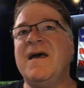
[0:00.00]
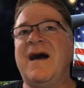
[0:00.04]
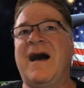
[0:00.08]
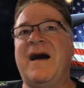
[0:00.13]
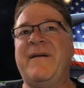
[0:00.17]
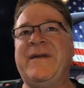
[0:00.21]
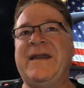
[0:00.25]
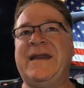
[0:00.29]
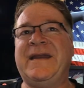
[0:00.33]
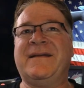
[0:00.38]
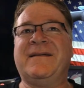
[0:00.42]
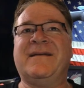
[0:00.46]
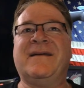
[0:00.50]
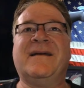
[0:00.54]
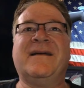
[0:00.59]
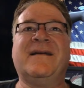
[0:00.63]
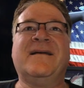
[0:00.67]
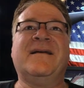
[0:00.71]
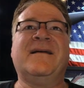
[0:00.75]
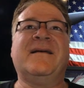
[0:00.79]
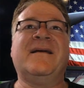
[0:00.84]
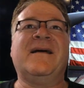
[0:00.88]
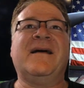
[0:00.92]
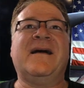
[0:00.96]
I mean,
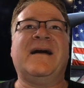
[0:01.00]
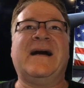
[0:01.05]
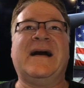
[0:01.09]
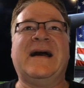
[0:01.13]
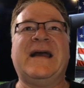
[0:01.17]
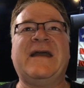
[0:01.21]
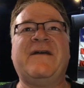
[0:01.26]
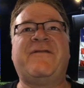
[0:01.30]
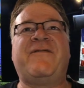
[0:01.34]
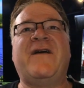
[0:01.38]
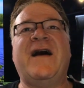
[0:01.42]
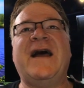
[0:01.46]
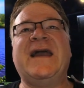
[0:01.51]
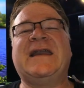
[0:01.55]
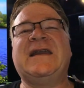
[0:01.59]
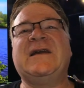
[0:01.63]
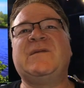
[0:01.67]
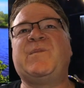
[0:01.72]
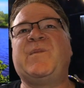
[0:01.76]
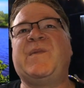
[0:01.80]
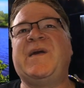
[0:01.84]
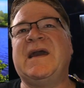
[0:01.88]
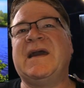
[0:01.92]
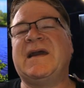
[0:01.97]
if I
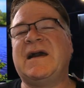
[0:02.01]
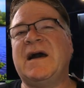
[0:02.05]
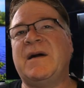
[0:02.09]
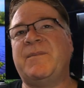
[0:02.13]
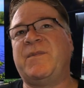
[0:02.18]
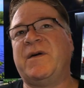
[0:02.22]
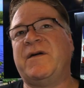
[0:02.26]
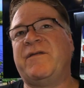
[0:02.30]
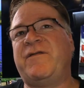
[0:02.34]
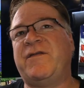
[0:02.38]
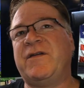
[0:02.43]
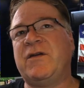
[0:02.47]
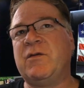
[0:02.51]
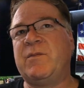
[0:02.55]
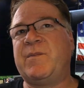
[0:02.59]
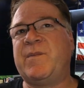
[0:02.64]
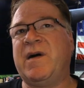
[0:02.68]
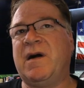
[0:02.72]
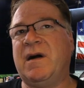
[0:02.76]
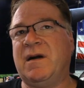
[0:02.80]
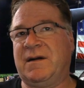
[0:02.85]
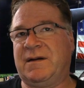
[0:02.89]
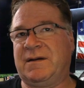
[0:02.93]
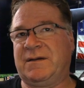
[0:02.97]
could pick up a few
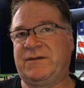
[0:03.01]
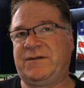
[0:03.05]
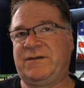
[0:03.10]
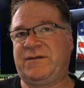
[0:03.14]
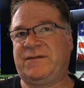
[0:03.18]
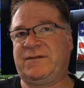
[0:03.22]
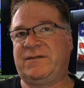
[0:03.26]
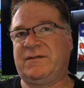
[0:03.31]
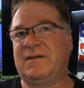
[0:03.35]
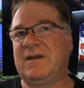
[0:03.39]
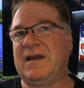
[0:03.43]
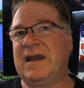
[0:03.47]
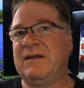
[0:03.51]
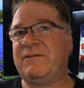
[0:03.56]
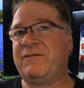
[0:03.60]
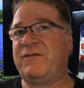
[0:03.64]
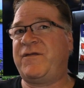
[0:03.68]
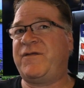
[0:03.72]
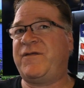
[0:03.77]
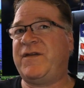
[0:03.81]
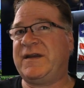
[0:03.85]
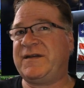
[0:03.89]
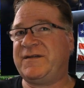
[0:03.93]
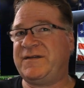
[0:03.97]
parts and
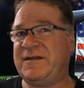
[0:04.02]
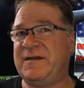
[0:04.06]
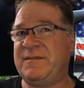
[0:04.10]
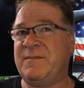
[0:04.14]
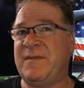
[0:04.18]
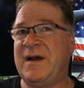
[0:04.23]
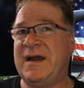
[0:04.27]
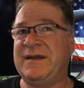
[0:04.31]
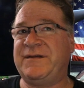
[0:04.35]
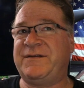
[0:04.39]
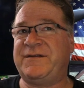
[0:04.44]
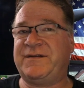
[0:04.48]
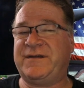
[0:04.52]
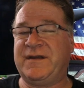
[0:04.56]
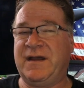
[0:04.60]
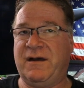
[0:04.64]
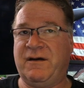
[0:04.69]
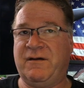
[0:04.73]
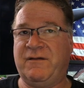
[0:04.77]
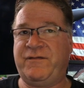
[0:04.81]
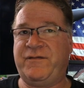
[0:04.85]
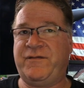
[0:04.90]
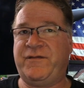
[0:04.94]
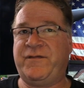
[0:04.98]
fix it
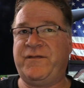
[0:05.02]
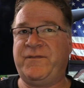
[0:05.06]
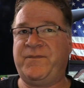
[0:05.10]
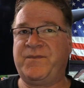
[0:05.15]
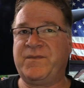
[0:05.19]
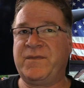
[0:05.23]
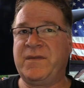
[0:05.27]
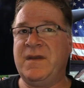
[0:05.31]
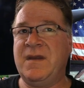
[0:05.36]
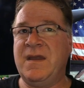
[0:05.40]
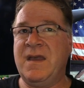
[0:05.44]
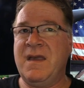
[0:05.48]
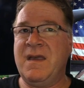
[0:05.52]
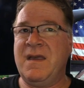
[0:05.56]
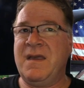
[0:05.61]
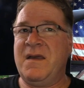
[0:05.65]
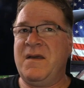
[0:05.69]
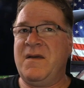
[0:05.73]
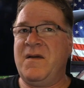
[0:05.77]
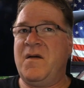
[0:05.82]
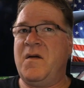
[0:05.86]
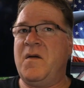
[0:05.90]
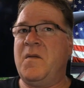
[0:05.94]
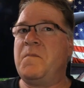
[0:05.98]
myself,
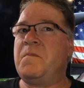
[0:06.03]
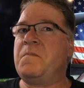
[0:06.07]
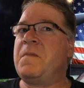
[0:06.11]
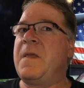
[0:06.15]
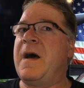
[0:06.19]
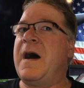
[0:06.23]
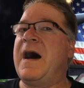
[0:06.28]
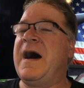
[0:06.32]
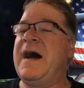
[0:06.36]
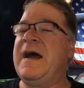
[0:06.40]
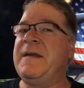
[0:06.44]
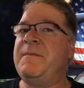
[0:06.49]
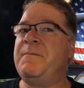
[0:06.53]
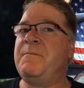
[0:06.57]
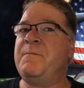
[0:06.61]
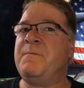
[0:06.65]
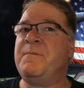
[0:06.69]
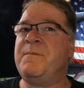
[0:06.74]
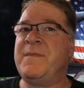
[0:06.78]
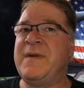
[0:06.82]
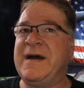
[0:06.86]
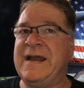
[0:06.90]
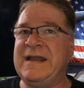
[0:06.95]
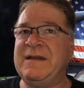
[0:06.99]
I
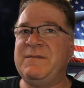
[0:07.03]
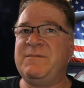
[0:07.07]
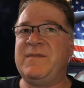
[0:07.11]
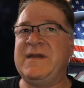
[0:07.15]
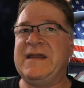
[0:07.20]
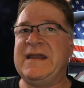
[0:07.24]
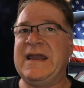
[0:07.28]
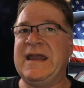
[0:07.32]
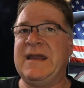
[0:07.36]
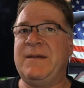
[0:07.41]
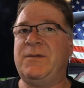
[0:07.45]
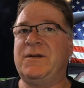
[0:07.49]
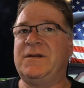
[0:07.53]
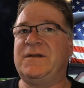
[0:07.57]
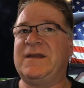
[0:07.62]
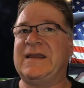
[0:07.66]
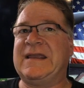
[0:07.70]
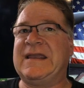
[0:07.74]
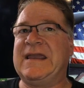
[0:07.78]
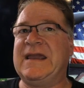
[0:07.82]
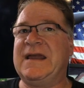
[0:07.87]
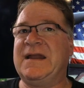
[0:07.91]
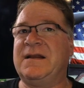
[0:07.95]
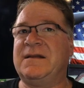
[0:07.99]
might be able
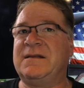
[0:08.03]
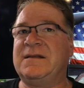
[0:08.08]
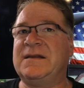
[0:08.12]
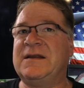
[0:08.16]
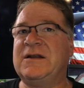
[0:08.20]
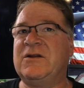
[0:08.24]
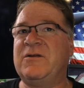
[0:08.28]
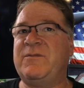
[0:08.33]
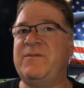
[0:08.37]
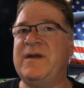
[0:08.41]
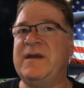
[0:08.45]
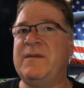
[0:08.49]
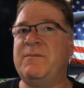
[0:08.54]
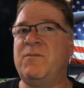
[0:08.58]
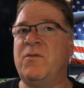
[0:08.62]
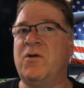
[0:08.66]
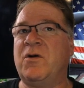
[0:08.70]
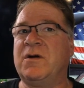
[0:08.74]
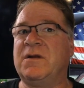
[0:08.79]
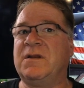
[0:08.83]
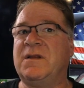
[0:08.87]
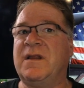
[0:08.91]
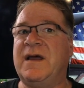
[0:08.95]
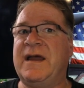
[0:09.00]
to get a little bit
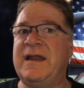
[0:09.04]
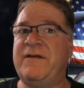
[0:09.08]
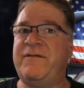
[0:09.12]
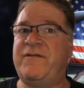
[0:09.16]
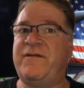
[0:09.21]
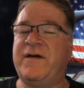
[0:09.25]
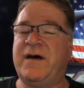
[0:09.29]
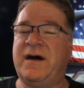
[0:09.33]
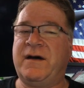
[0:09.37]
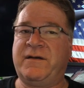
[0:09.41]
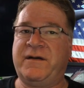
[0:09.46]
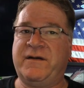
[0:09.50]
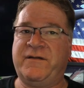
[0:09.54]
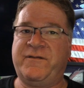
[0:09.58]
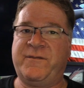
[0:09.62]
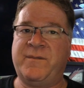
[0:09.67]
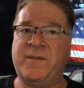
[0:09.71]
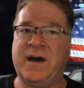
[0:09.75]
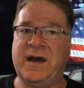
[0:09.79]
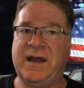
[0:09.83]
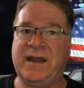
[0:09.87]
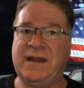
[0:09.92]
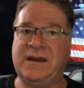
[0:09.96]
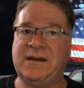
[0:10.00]
more life out of
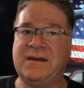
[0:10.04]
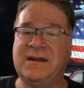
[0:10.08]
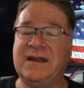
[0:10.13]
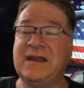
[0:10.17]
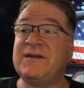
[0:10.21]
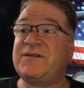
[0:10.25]
mine.